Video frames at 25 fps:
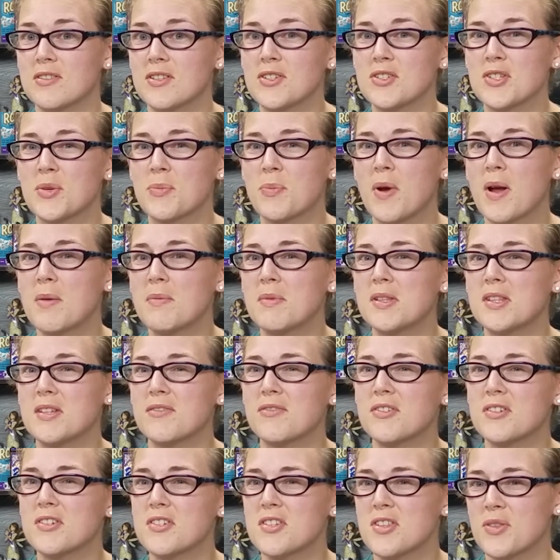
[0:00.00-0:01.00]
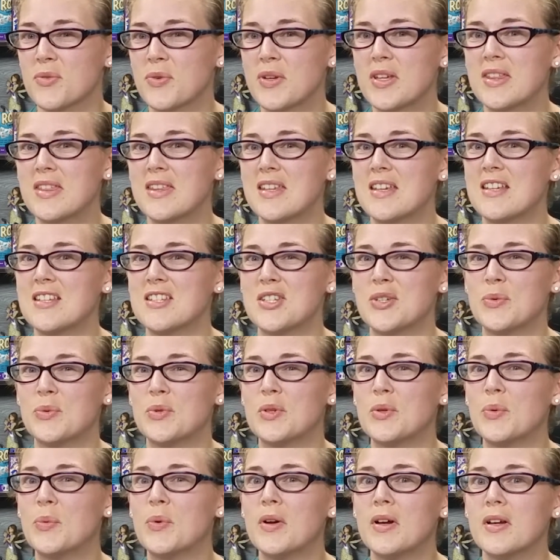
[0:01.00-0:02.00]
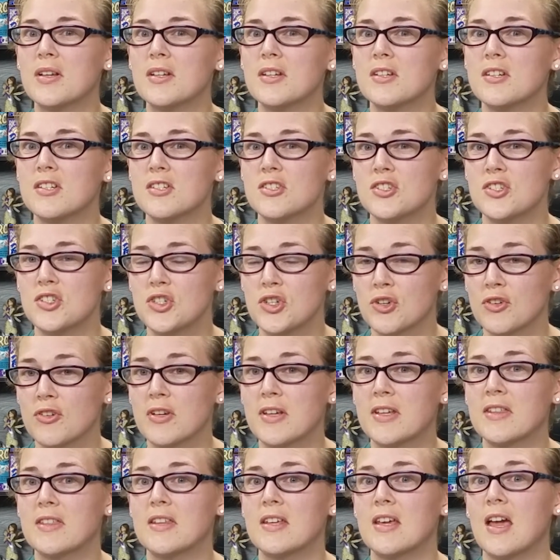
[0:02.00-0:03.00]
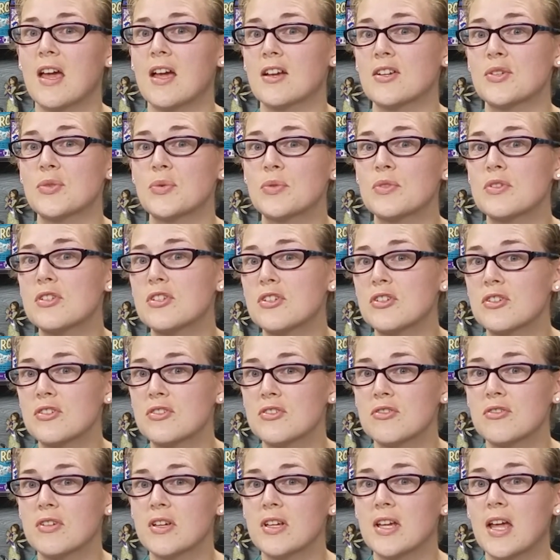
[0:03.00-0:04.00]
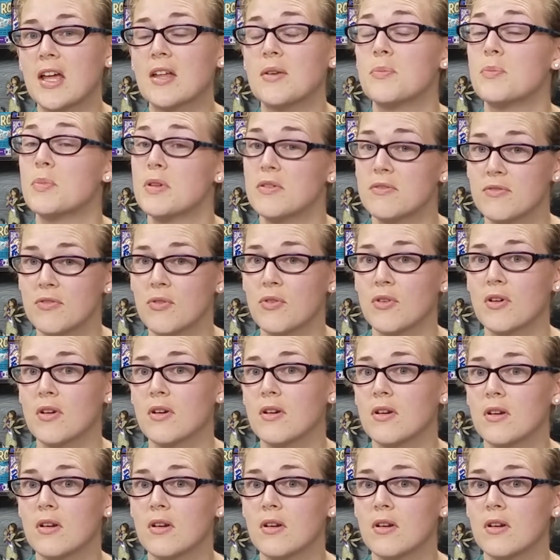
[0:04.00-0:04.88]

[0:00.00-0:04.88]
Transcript: Those are probably the first 3 things you will want during the actual surgery and before.